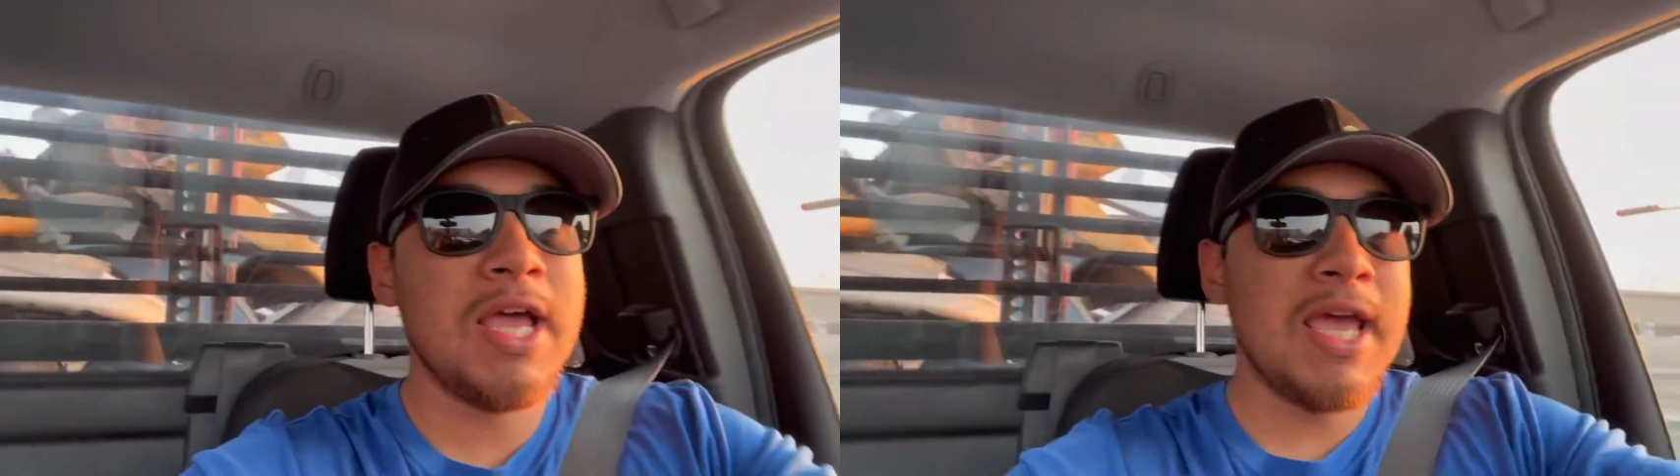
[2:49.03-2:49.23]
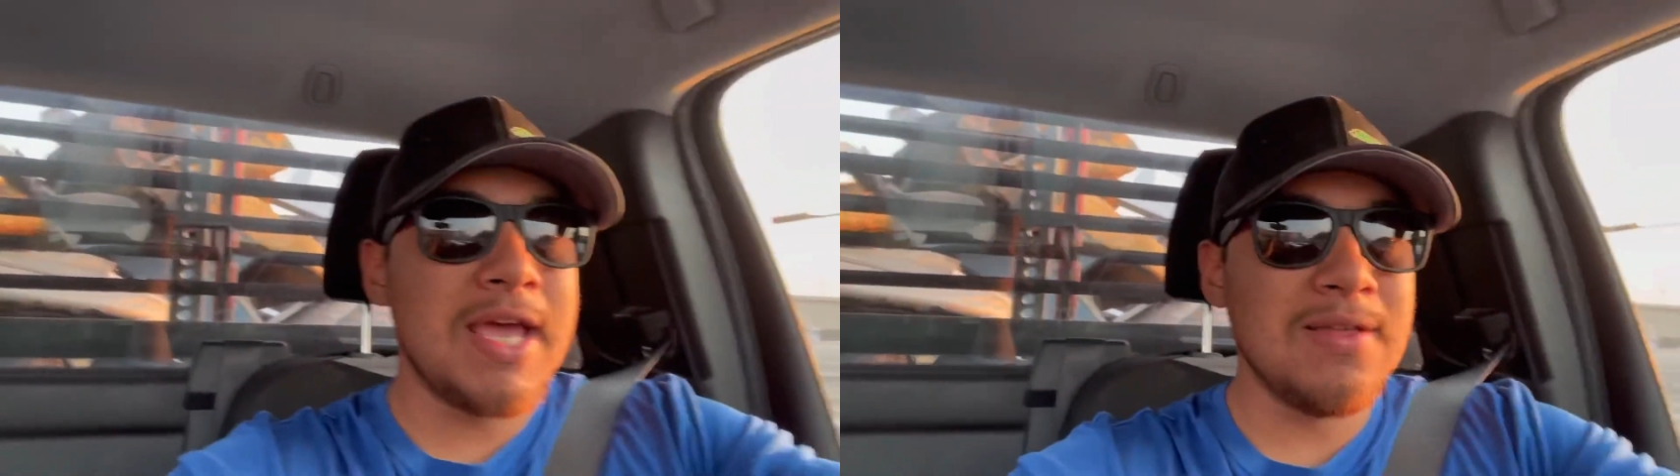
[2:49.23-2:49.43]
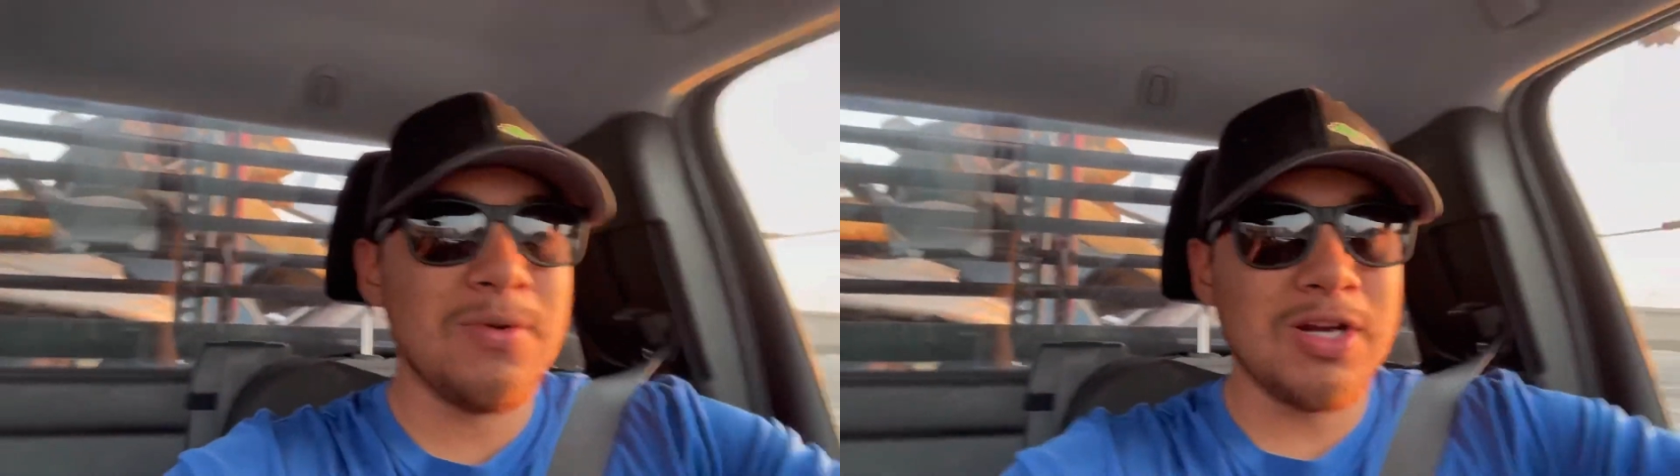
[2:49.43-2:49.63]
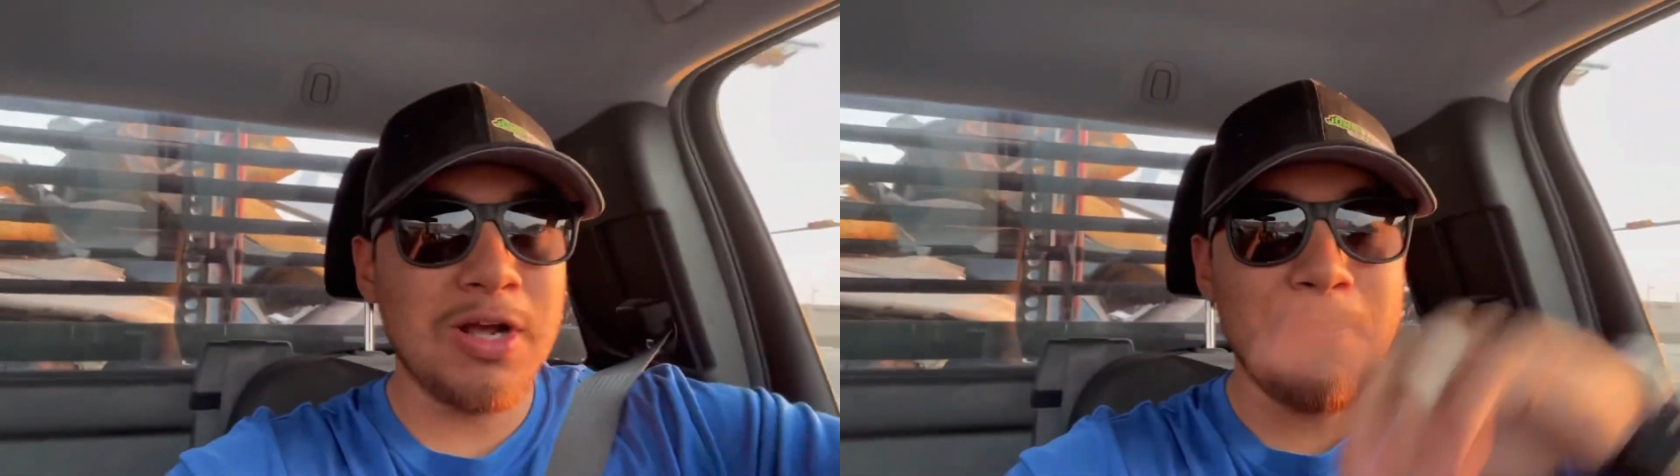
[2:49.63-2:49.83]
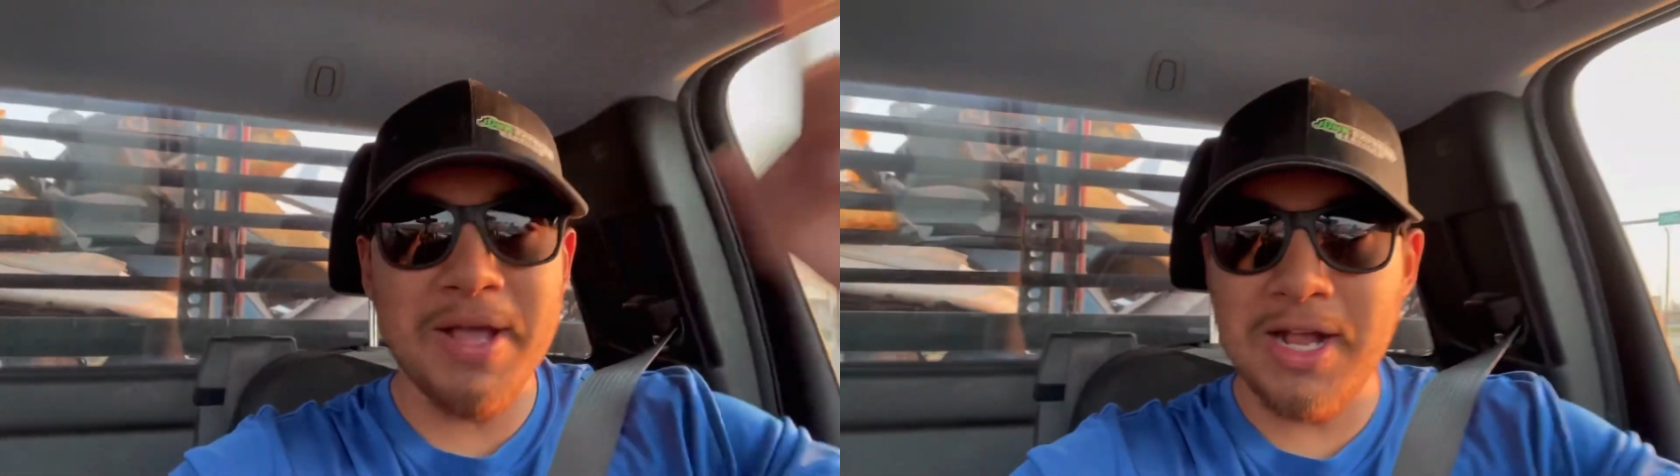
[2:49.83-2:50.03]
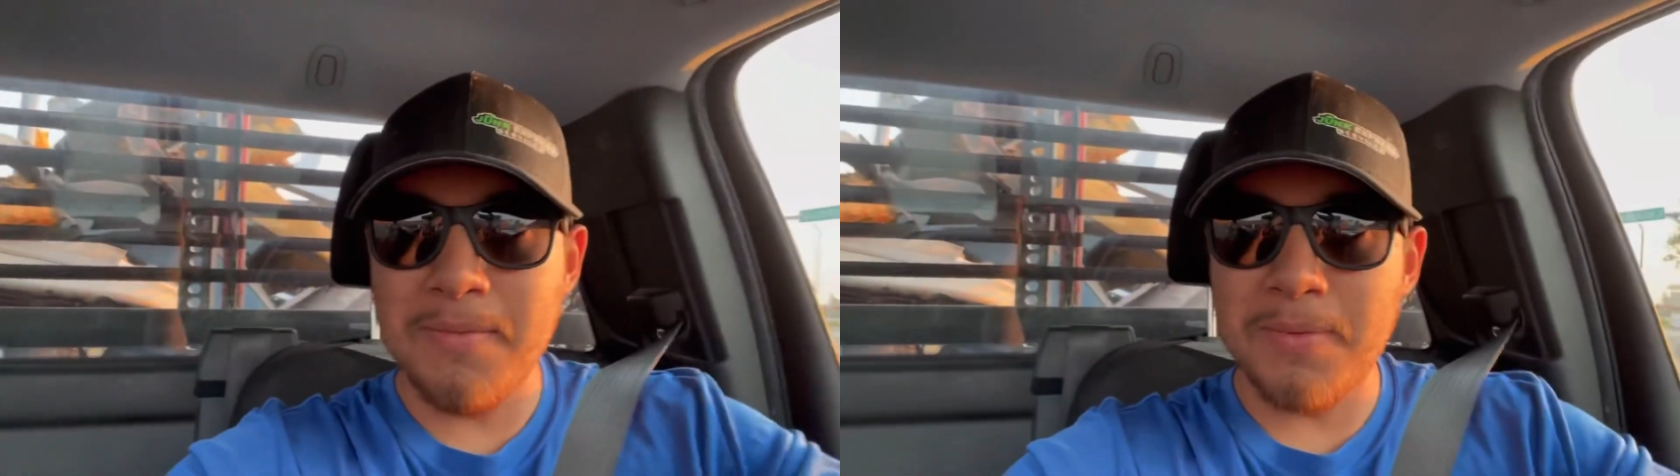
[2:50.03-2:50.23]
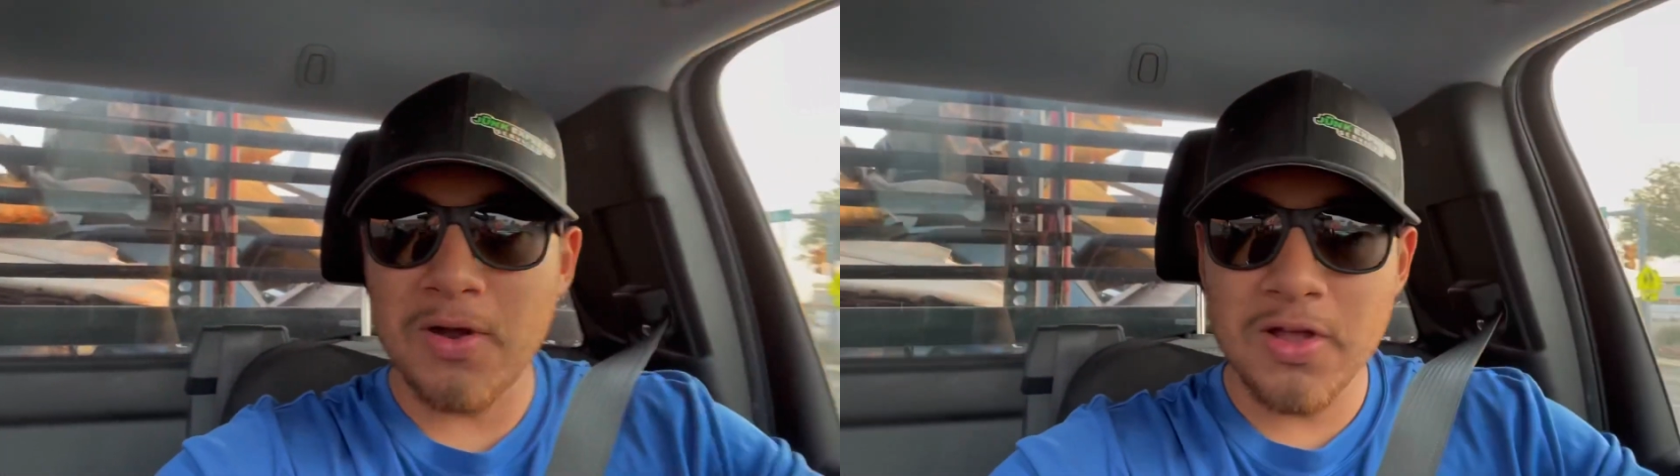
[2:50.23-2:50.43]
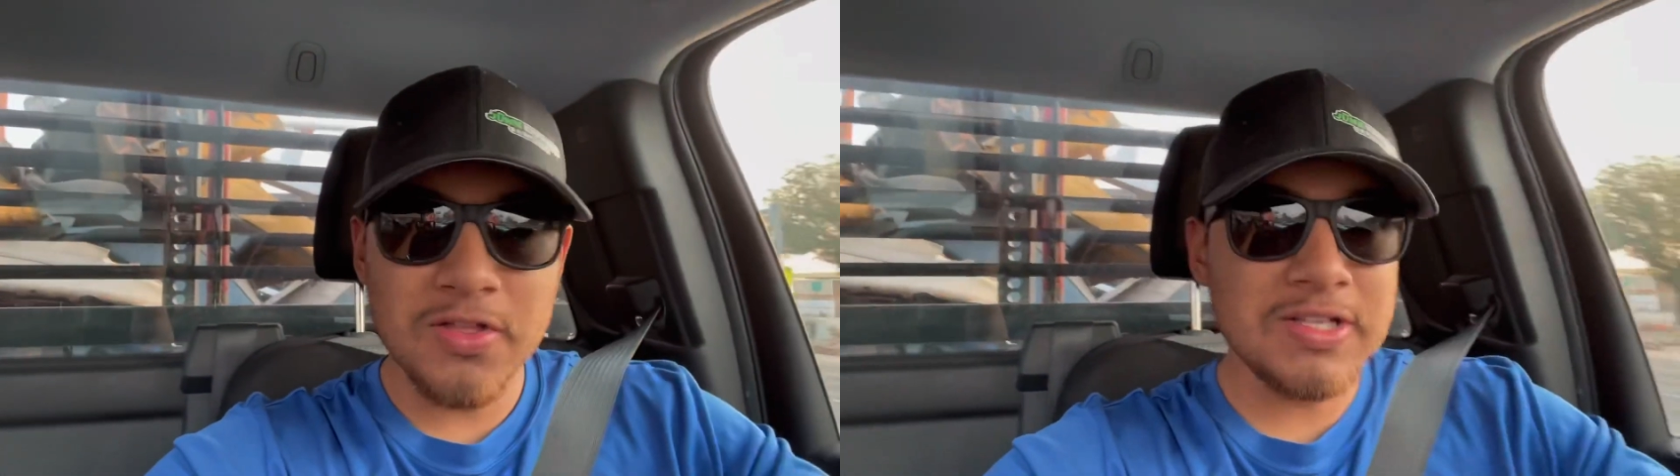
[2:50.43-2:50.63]
And then we're gonna go pick up our
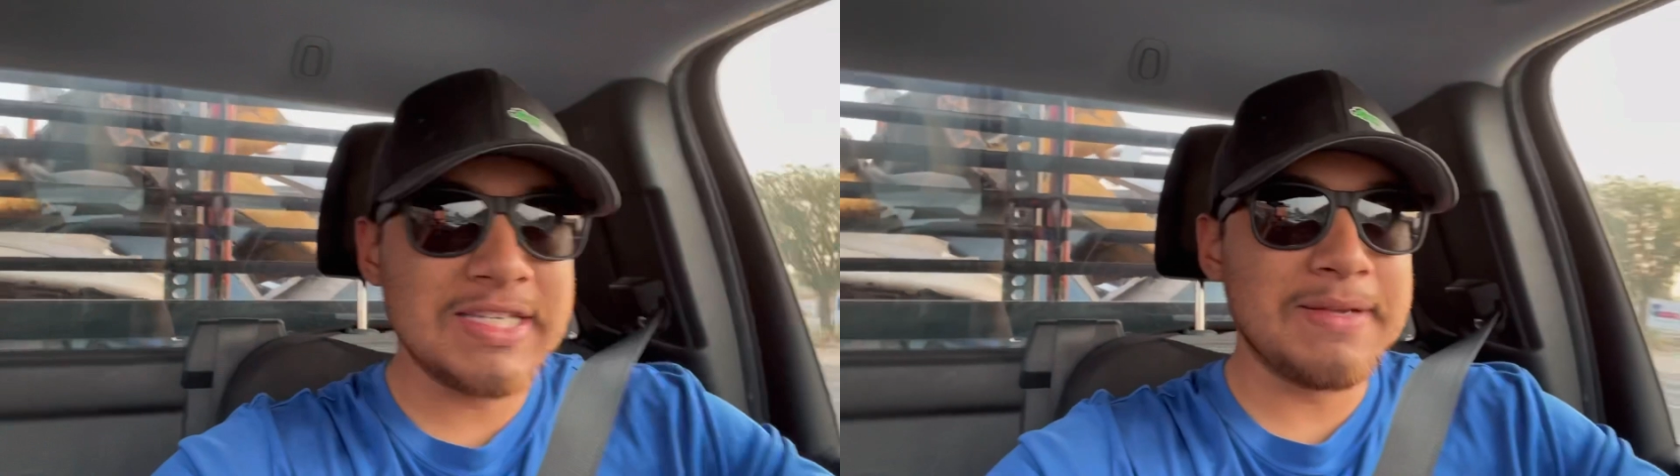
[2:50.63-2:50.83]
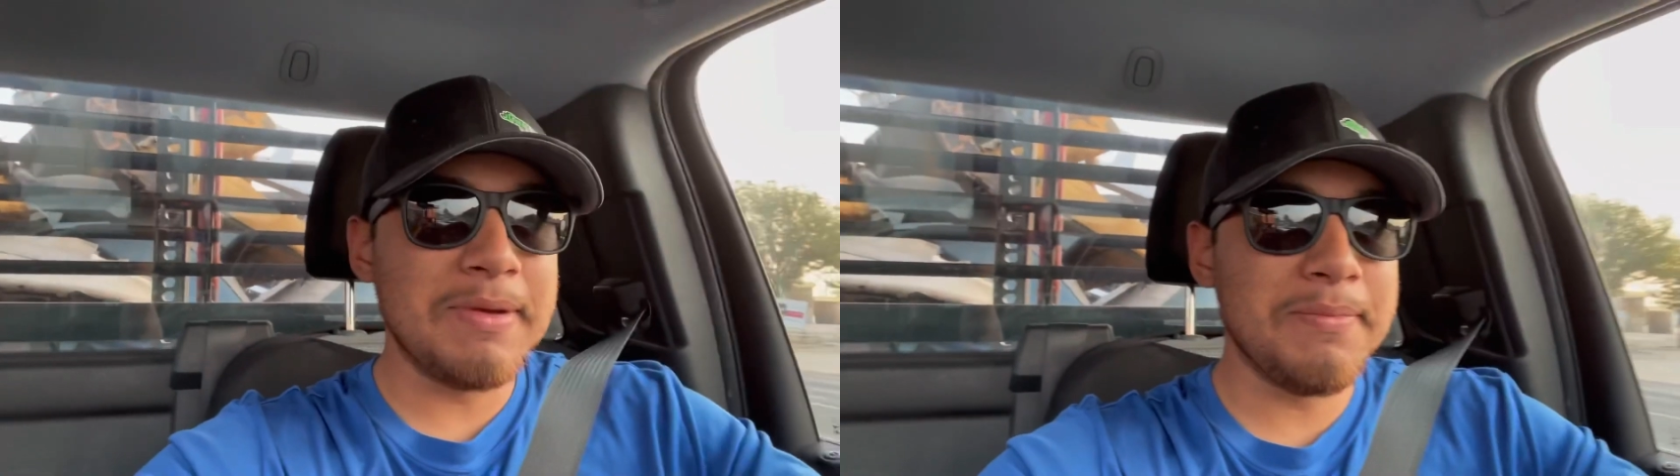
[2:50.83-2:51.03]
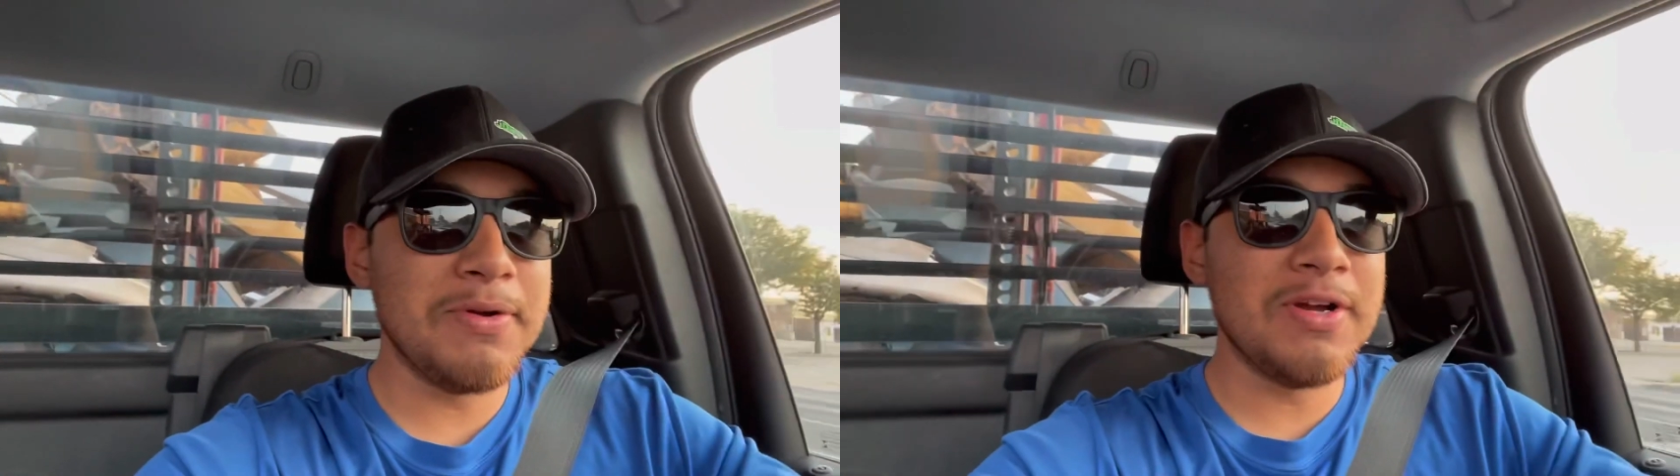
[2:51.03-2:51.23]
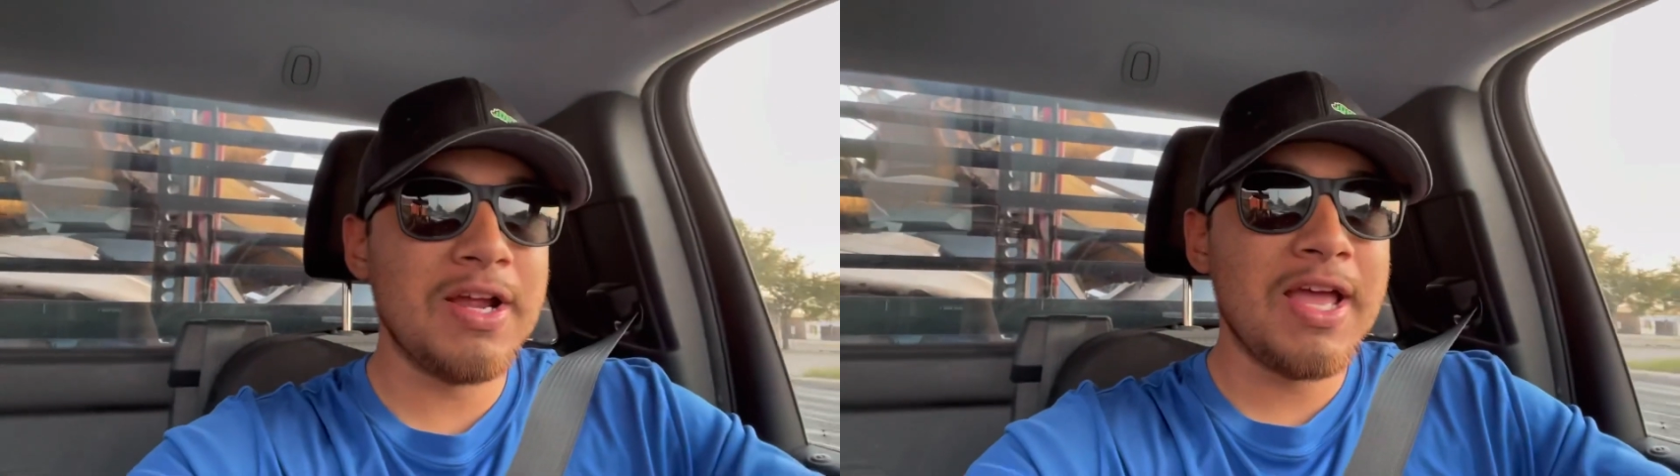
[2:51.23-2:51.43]
other team member